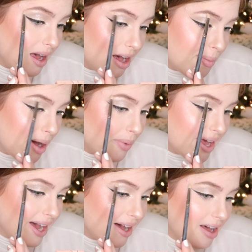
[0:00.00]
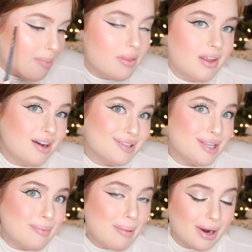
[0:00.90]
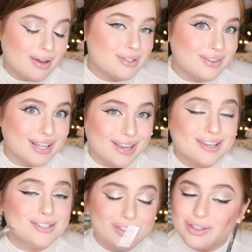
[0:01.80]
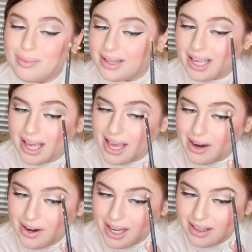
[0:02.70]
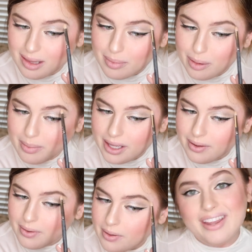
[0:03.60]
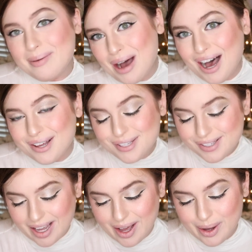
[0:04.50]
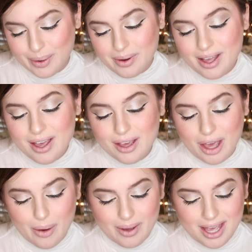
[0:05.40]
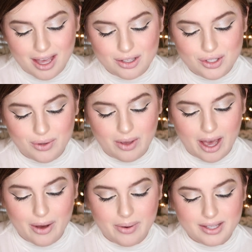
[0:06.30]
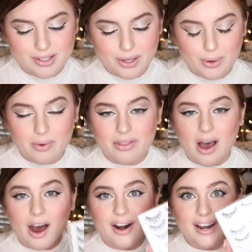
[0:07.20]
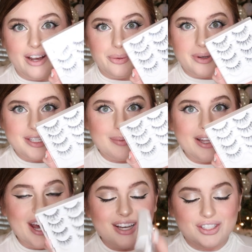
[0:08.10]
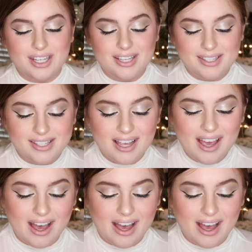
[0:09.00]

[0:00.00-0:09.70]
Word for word: um, I went high up and then also my brows are like extremely hairy at the moment. And then I'm also going to go into the Ardell Wispy Lashes.